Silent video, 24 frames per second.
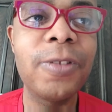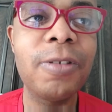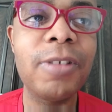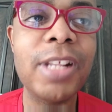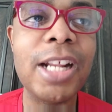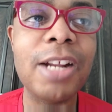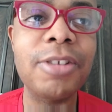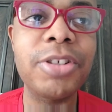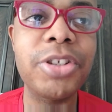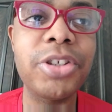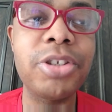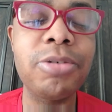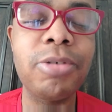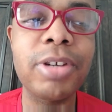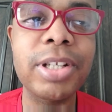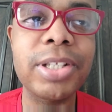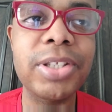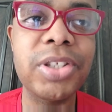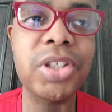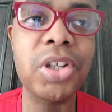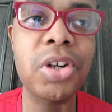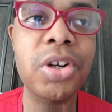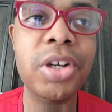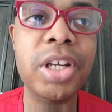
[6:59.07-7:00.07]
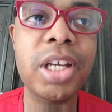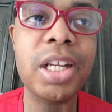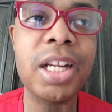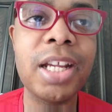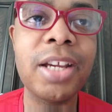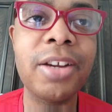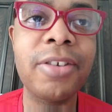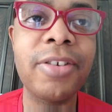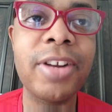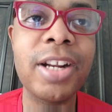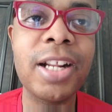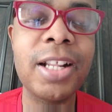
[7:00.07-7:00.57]
without
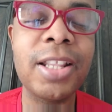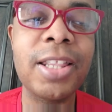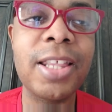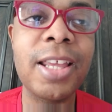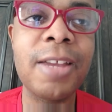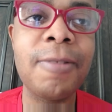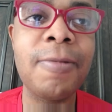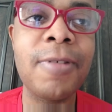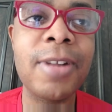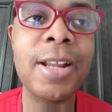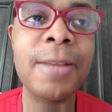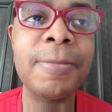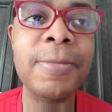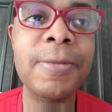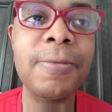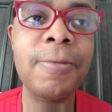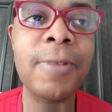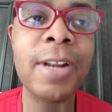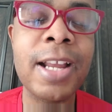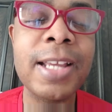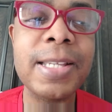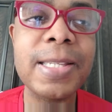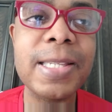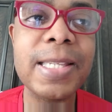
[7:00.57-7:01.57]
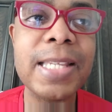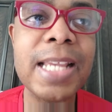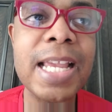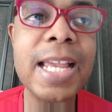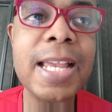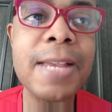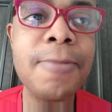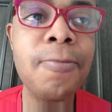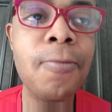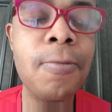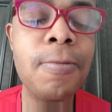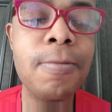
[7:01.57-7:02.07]
short-circuiting or anything when I'm when I
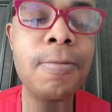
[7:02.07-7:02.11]
see